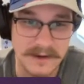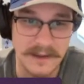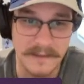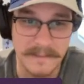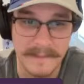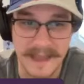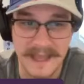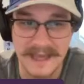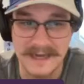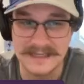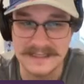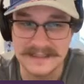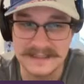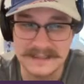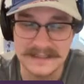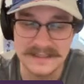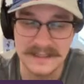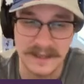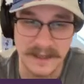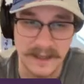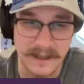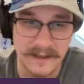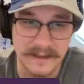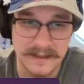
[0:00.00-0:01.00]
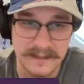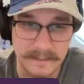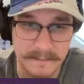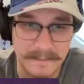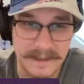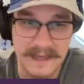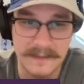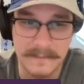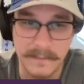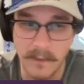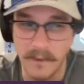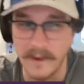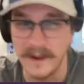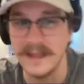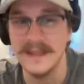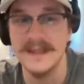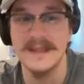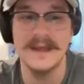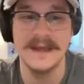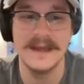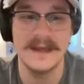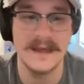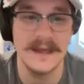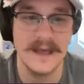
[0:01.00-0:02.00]
Command is to pinpoint
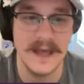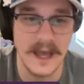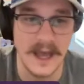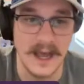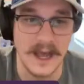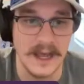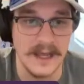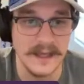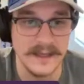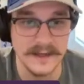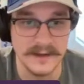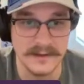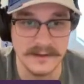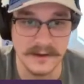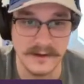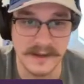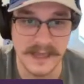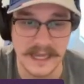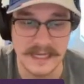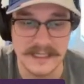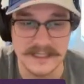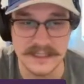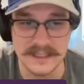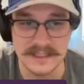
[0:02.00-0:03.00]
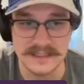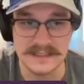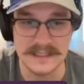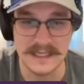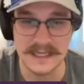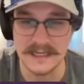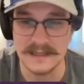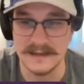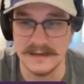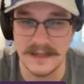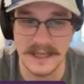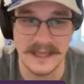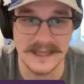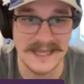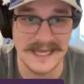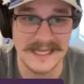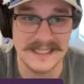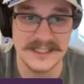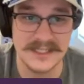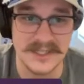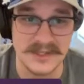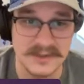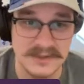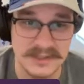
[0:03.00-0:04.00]
your locations, and
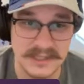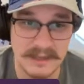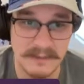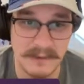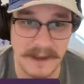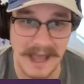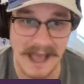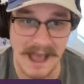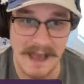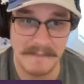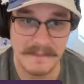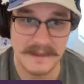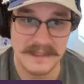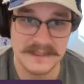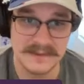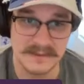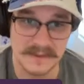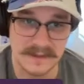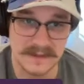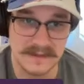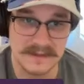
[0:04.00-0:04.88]
that's usually what happens with